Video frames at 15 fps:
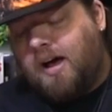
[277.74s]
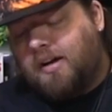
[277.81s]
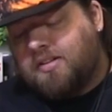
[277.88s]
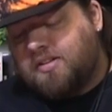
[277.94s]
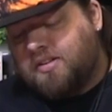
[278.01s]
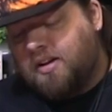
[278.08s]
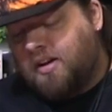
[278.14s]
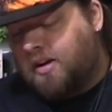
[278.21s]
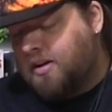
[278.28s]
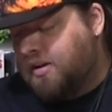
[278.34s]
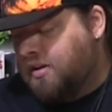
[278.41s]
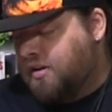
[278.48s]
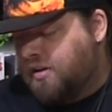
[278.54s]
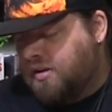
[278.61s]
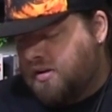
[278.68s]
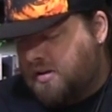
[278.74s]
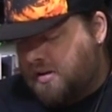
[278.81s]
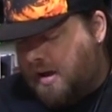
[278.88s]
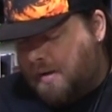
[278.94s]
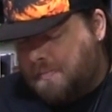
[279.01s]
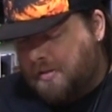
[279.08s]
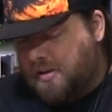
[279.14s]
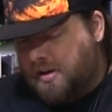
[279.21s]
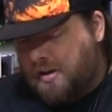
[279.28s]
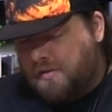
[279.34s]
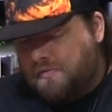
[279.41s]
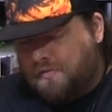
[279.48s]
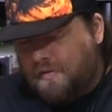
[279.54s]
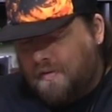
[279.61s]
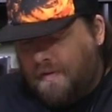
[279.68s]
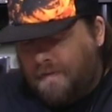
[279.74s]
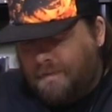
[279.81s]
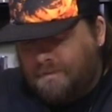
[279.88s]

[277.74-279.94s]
box, uh, I believe.